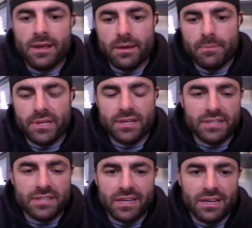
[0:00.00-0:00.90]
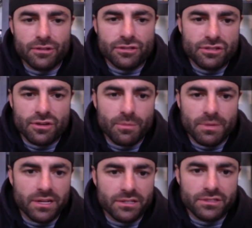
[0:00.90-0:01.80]
because i cared so
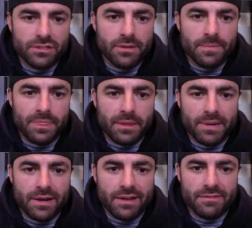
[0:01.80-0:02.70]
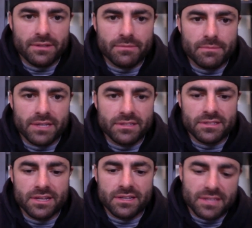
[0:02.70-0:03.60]
much about having my
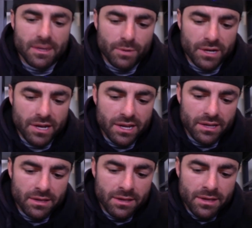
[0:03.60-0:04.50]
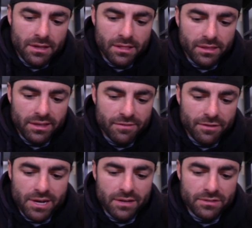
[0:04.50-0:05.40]
success that when i leave
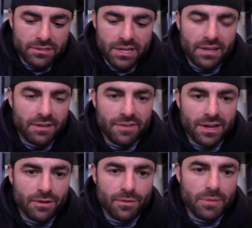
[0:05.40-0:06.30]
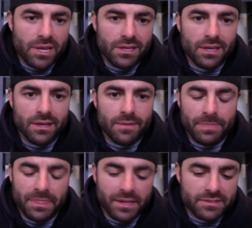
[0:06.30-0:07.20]
Ohio State. If I don't make it,
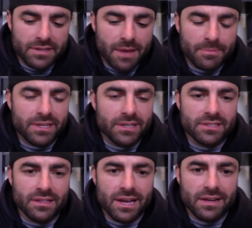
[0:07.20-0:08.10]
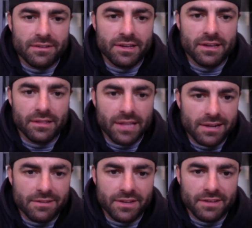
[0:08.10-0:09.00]
it's not because of lack of
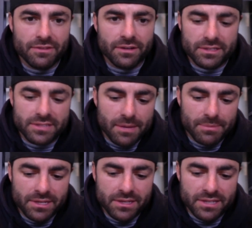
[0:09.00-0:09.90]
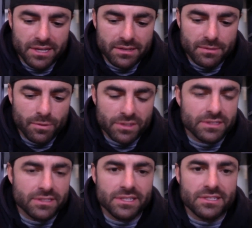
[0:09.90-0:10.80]
lack of effort. It's not because I
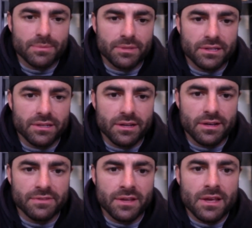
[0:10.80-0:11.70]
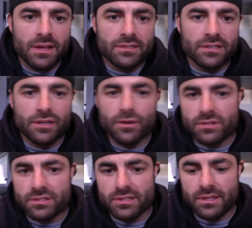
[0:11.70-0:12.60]
wasn't disciplined enough to go to
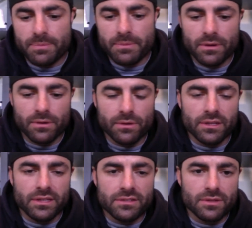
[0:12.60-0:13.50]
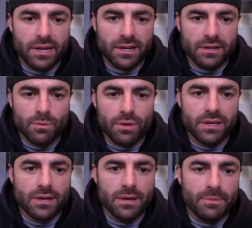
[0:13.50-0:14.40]
sleep early so that I could
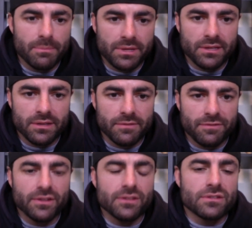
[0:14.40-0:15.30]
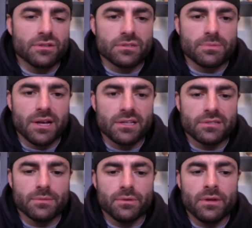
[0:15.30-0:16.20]
wake up and be feel as good as
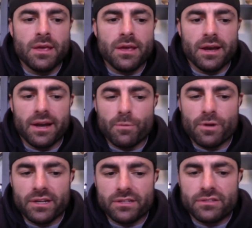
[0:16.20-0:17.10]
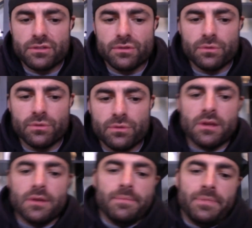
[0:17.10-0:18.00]
possible. I wanted to
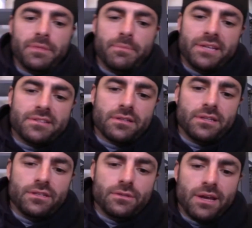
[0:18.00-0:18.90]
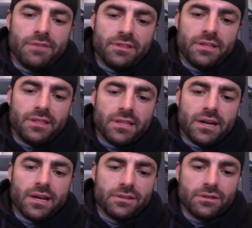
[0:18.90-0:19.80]
basically do everything that
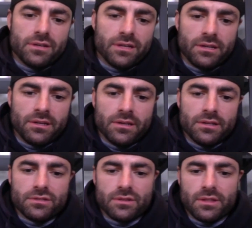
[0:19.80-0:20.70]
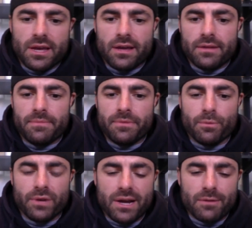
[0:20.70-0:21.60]
I could so that
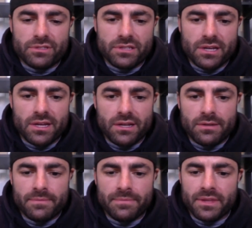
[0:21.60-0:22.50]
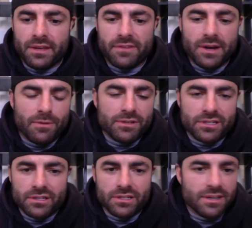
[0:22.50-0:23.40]
when I was done, if I
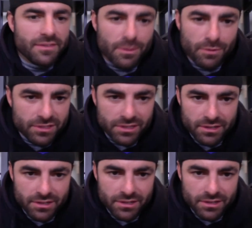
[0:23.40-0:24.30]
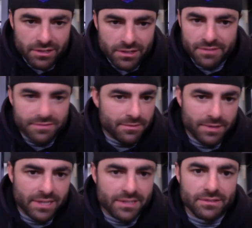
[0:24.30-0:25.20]
wasn't good enough, I wasn't good enough.
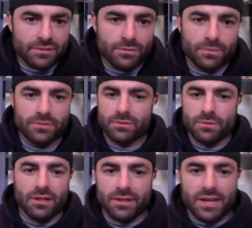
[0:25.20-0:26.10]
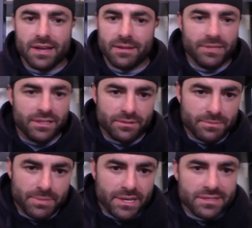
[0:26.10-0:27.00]
I can sw- swallow that. I mean, there's
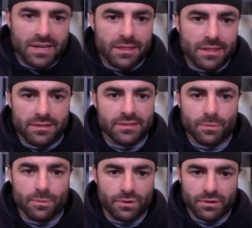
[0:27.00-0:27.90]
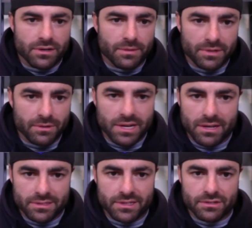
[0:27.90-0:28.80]
best athletes in the world are coming to Ohio
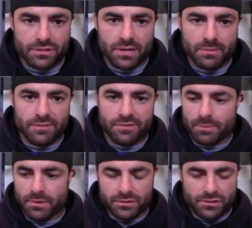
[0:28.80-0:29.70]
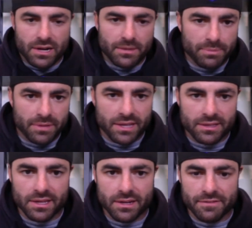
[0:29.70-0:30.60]
State to try to play football, trying to play in the
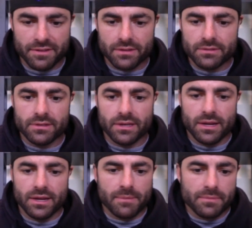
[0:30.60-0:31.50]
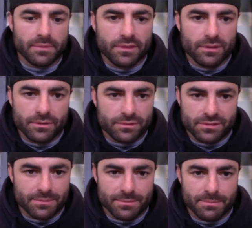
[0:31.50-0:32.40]
NFL and I'm there's
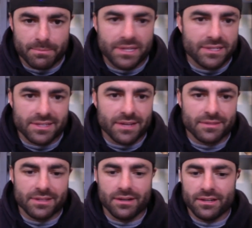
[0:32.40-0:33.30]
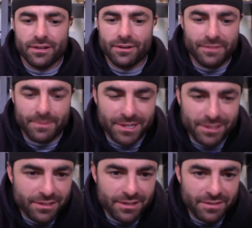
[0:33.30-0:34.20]
some beasts out there, you know. If I'm not
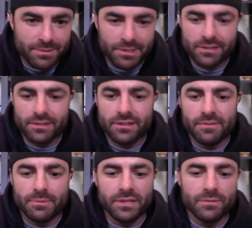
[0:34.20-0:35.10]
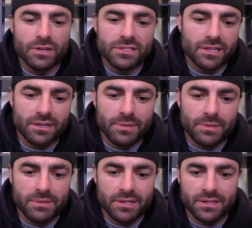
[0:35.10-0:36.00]
good enough, I'm not good enough. But it wasn't going to be
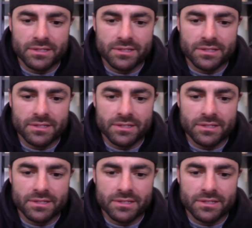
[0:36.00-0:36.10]
because